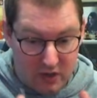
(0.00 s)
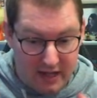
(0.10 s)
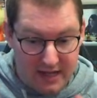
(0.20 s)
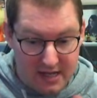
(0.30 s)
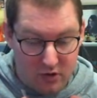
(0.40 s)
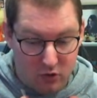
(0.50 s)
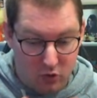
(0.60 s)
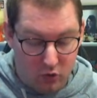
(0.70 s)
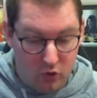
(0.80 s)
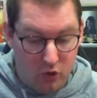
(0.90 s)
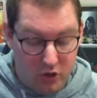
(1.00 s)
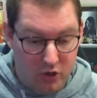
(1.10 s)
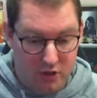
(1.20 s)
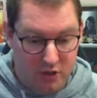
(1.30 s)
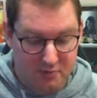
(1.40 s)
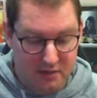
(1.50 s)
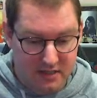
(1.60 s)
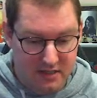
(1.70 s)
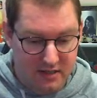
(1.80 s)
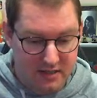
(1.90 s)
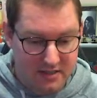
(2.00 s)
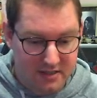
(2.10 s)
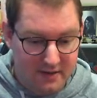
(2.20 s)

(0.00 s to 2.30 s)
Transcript: I hate all her cosmetics.